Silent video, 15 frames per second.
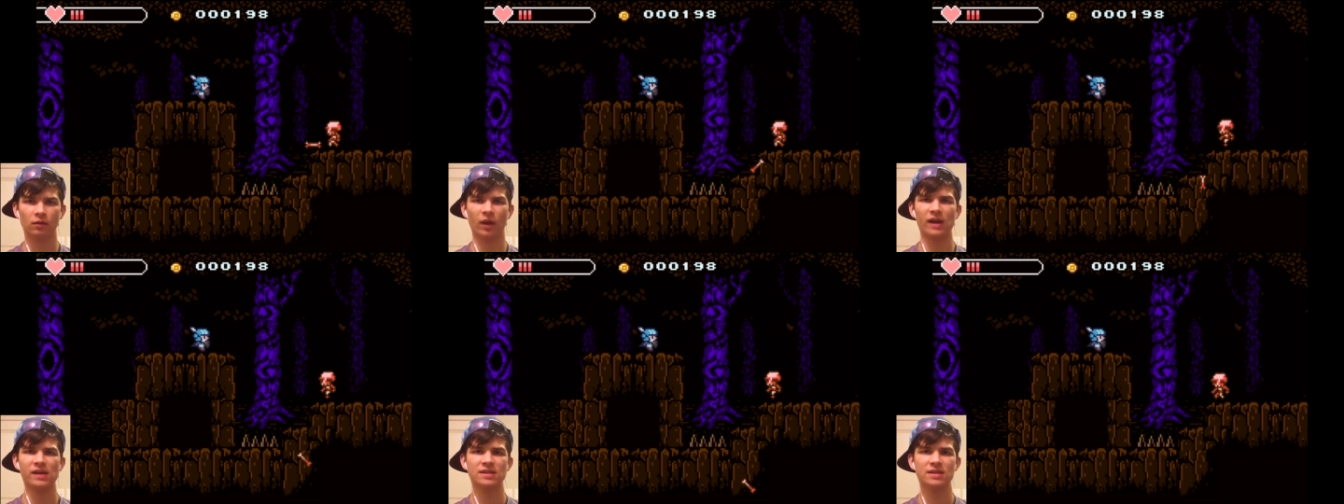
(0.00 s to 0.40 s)

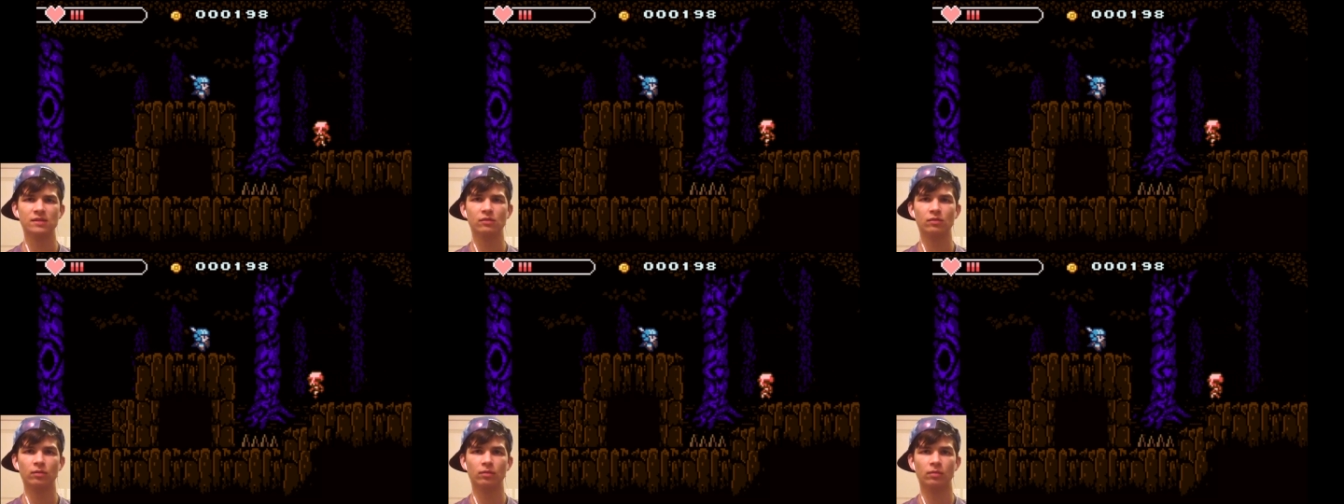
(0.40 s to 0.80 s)
Why is he
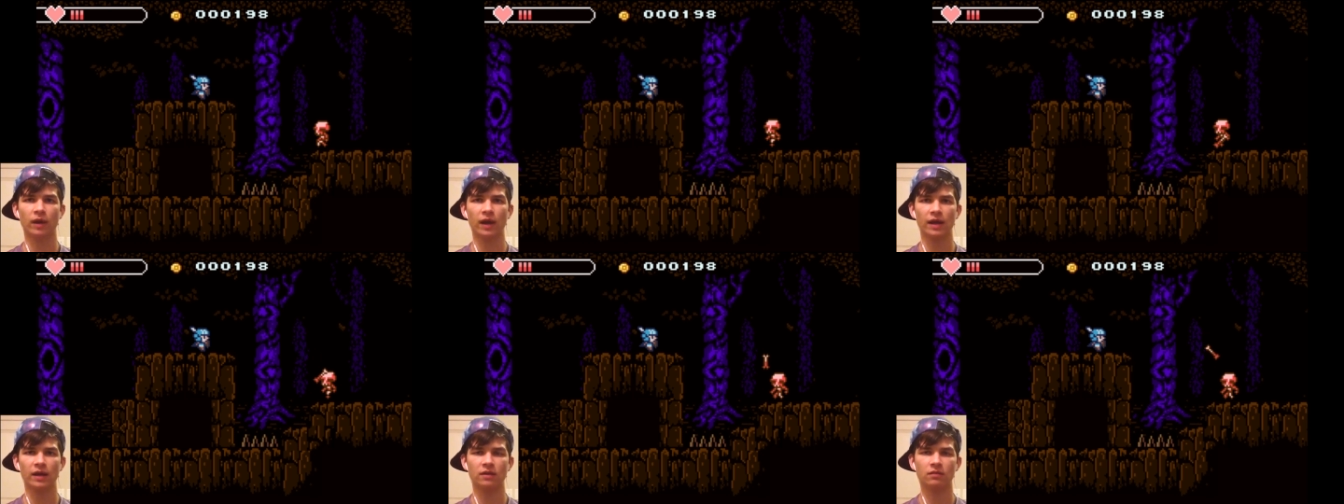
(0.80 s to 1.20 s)

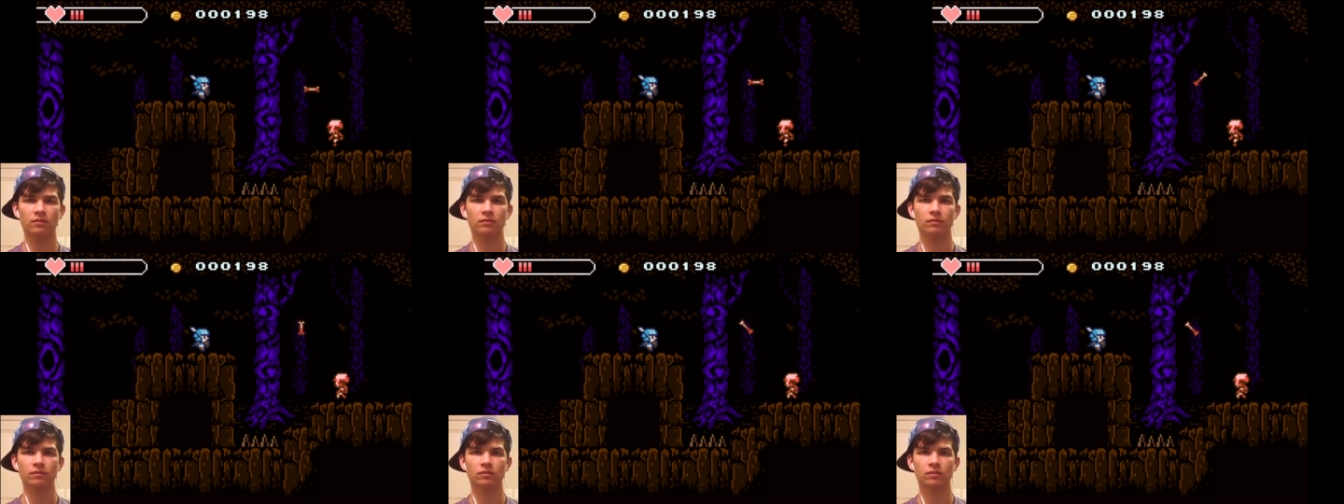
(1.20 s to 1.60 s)
red?
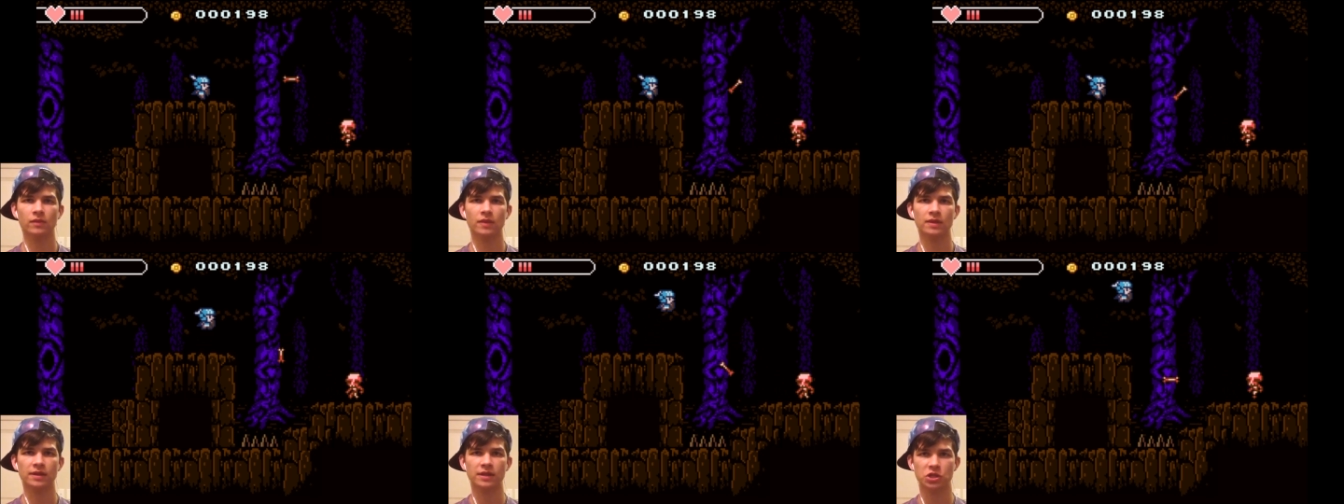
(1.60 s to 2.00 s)

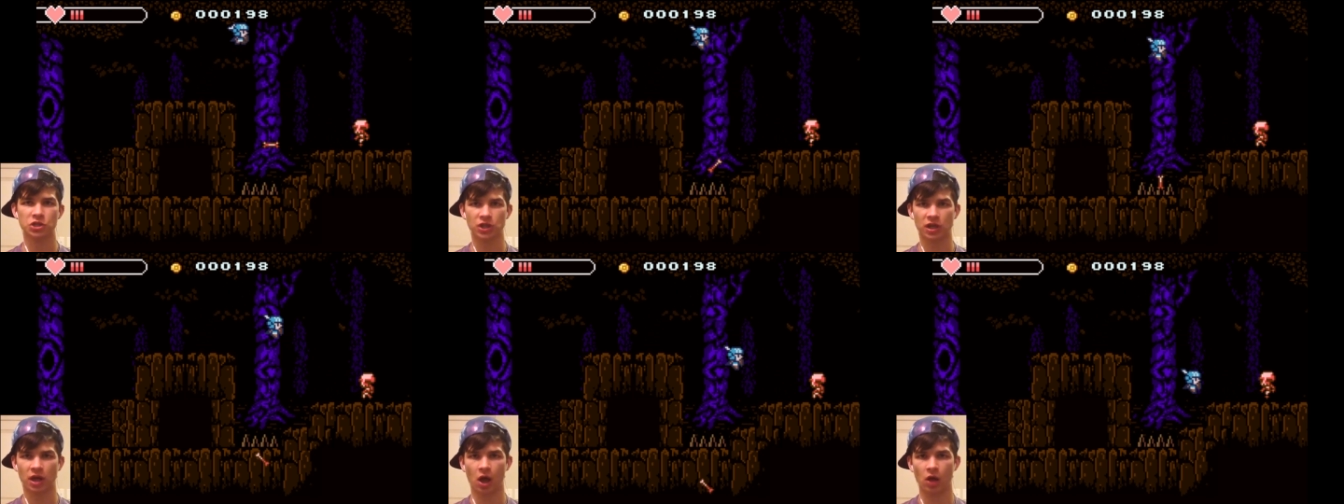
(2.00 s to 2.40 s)
Is that just
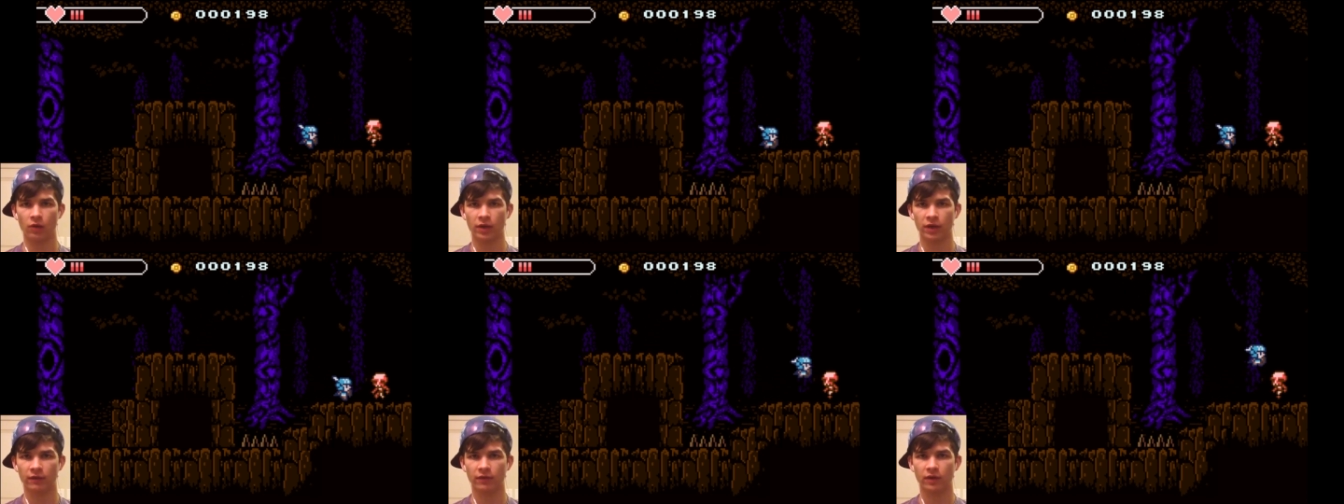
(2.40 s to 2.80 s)
the
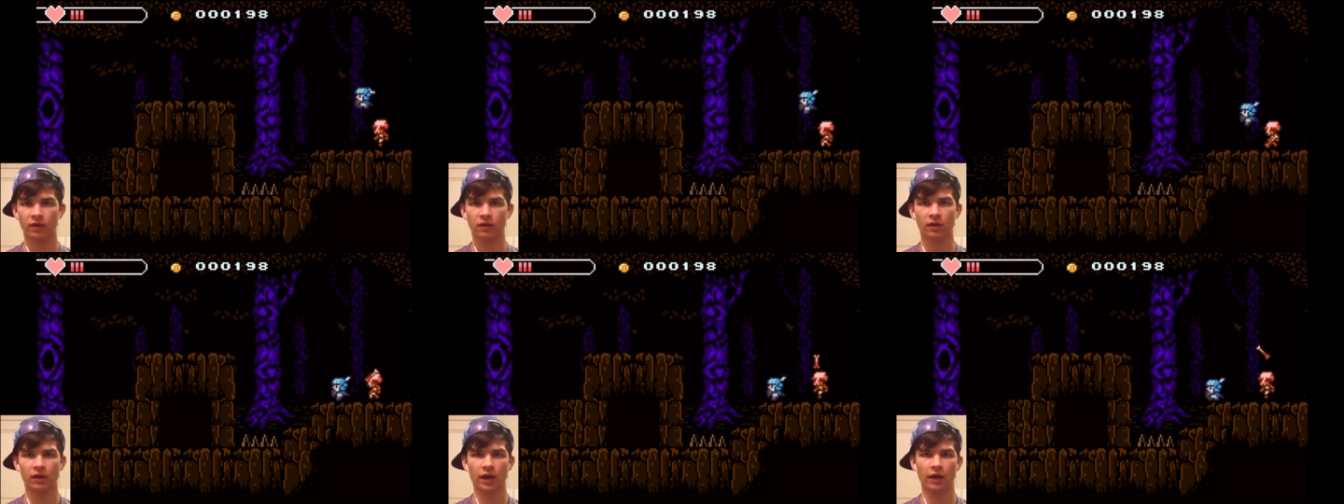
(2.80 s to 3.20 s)
coloring of the
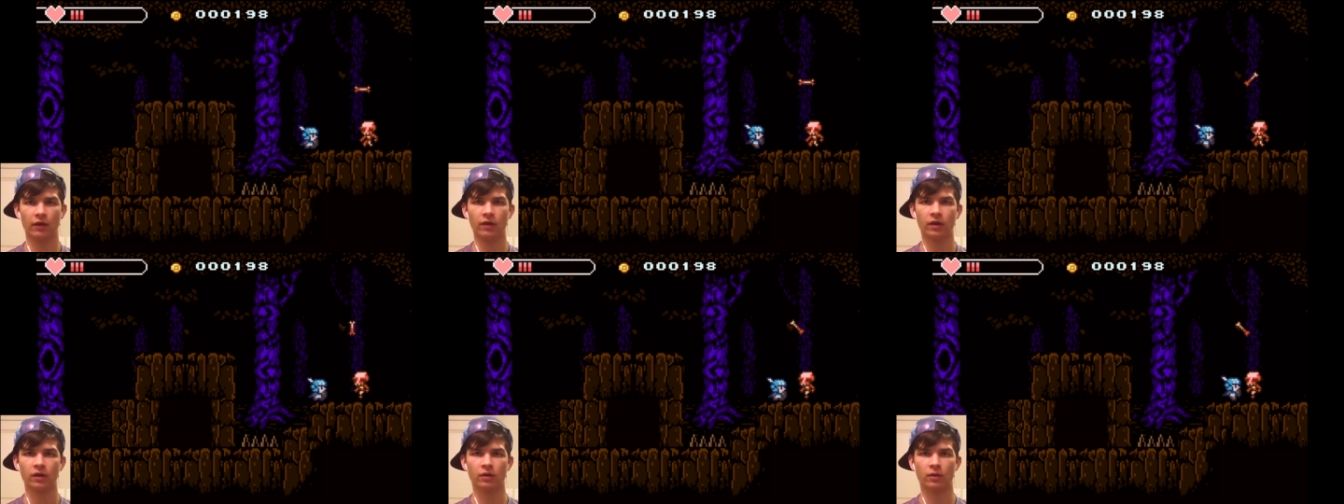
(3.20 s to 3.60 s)

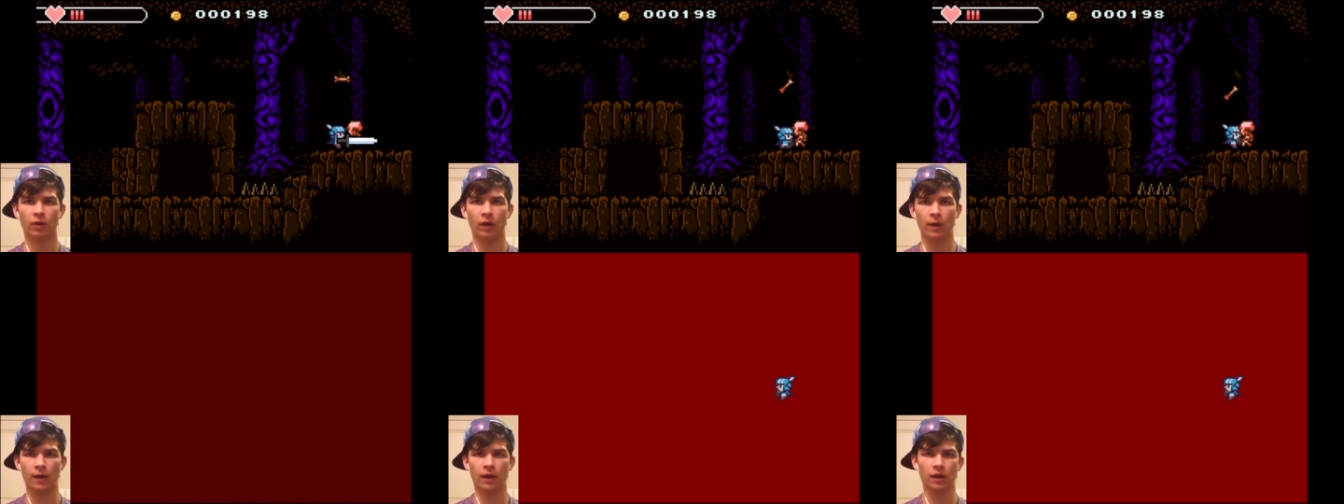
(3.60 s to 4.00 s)
area or
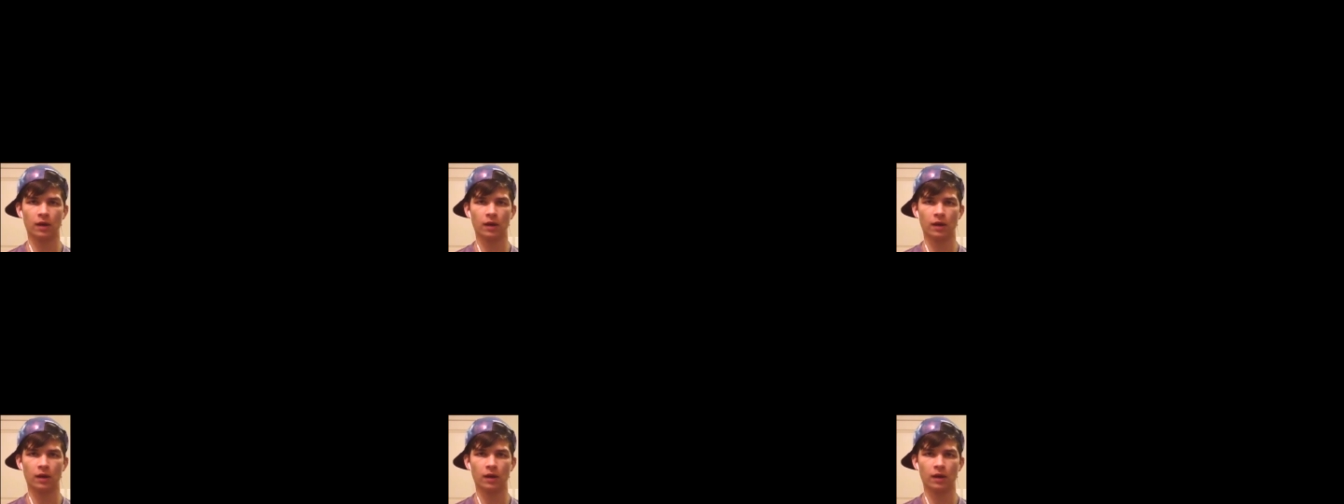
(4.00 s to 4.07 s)
what?